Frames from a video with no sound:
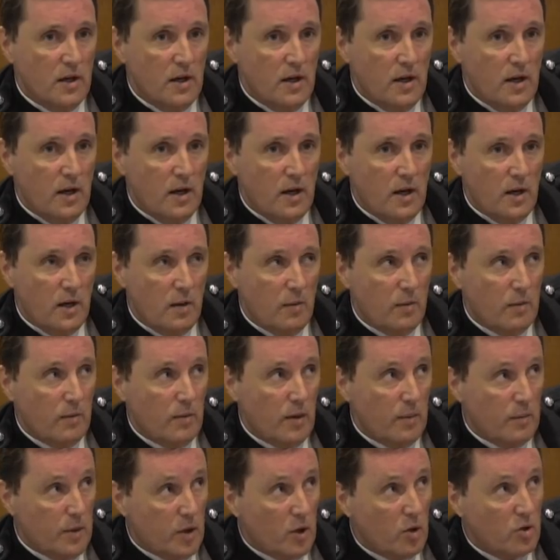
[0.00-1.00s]

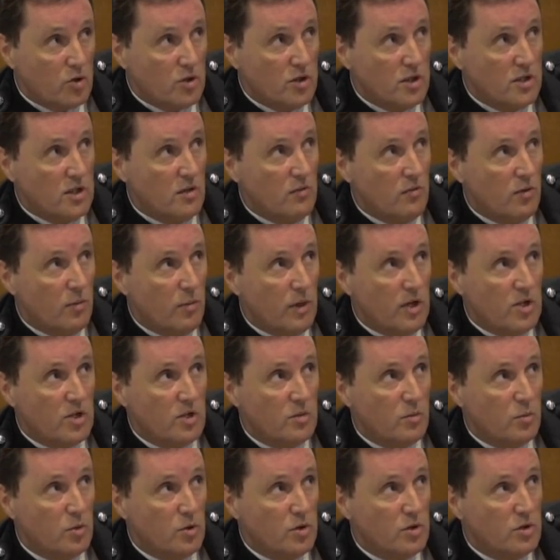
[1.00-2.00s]
And because this
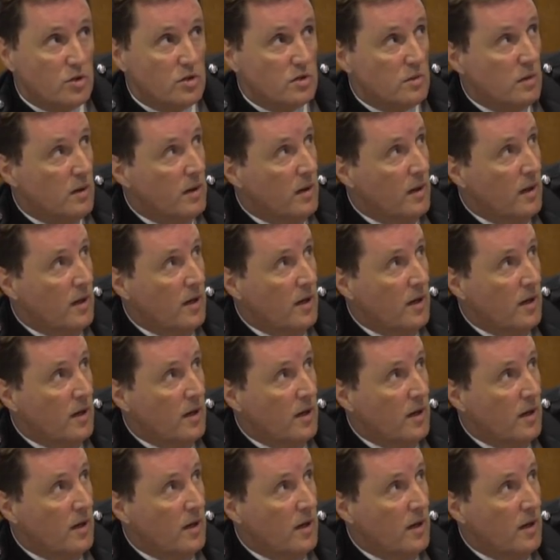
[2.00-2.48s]
information was